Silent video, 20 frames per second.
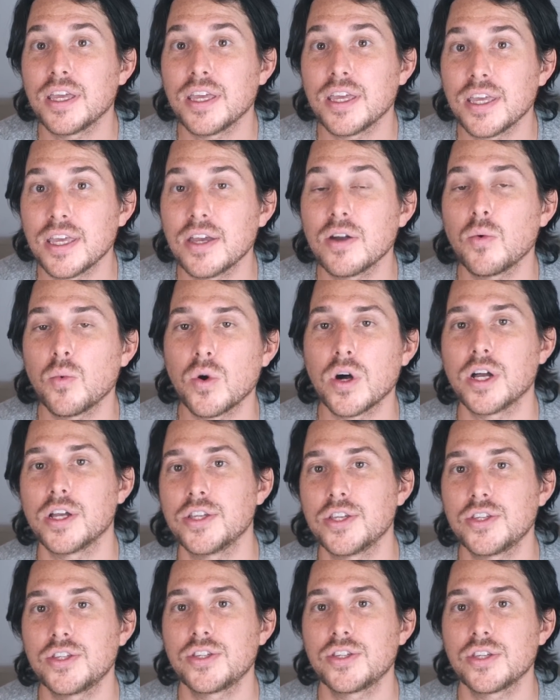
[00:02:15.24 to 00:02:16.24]
It
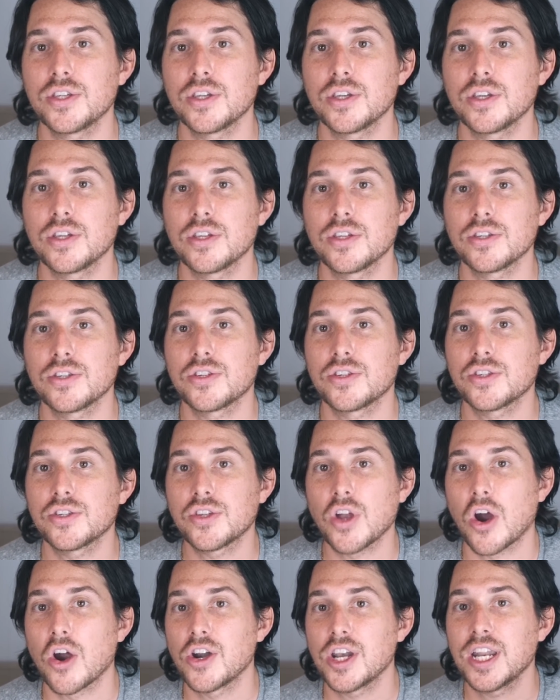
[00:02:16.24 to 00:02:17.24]
was
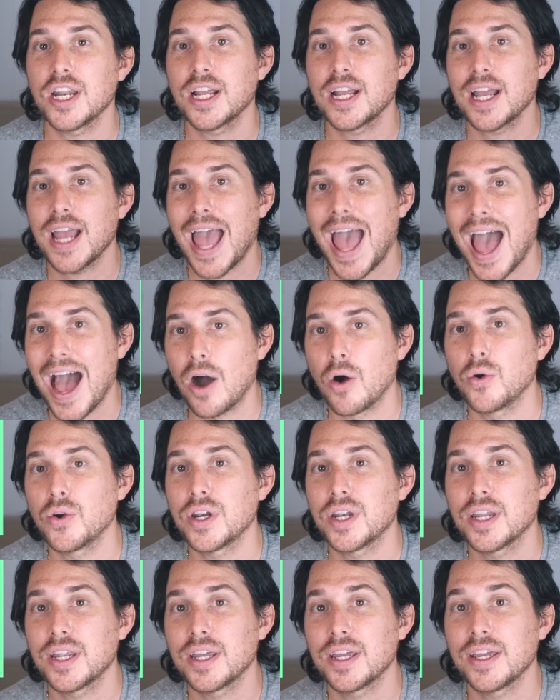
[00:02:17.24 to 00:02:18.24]
starting out
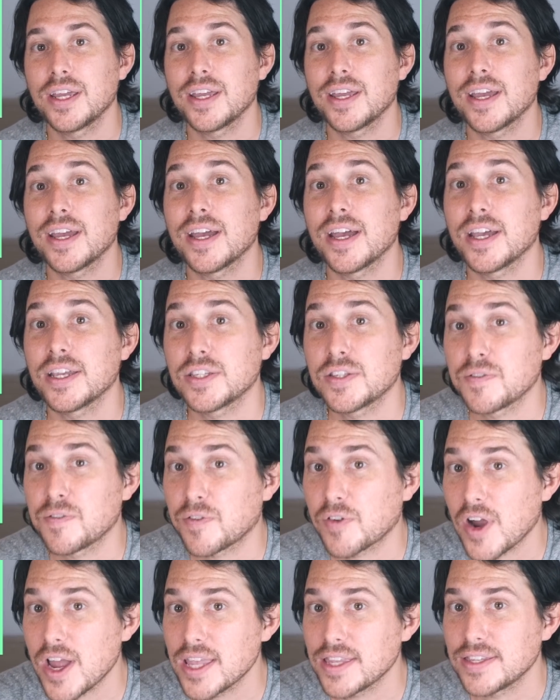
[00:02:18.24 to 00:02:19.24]
as
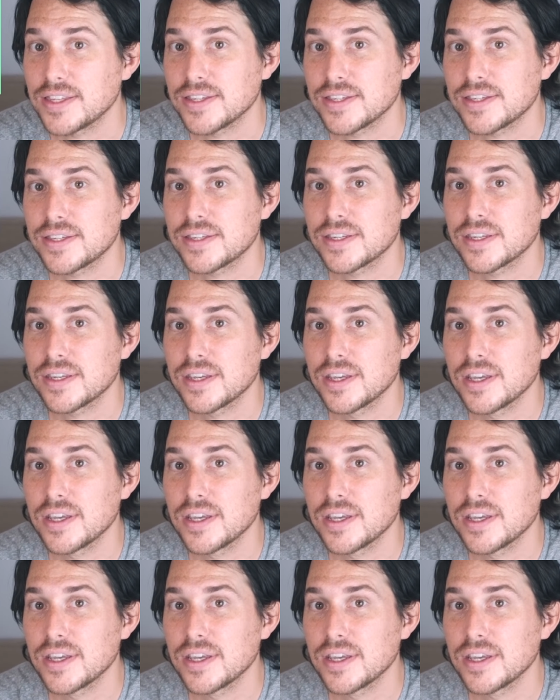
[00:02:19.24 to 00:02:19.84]
friends.